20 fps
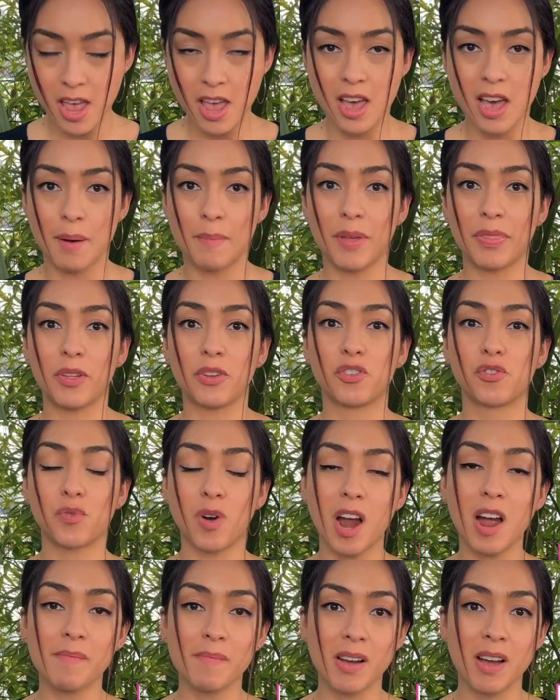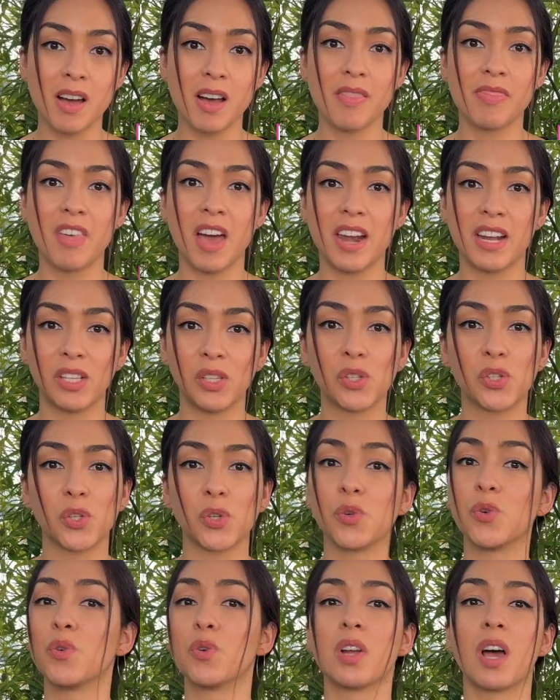about the drama that
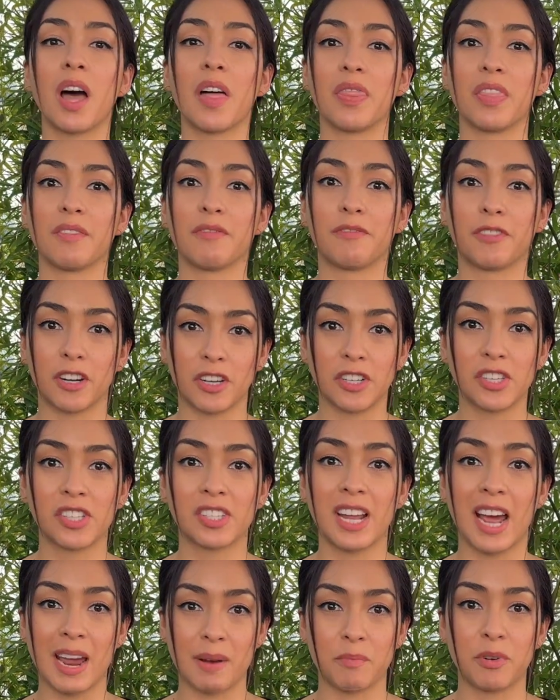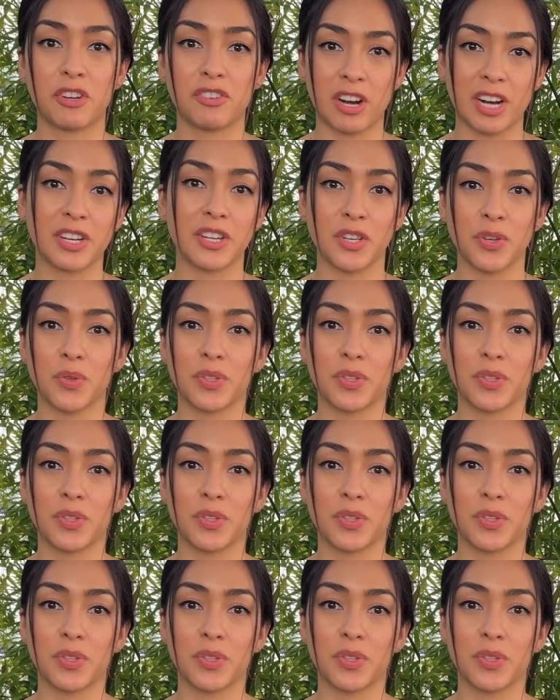ensued on the first time we tried to use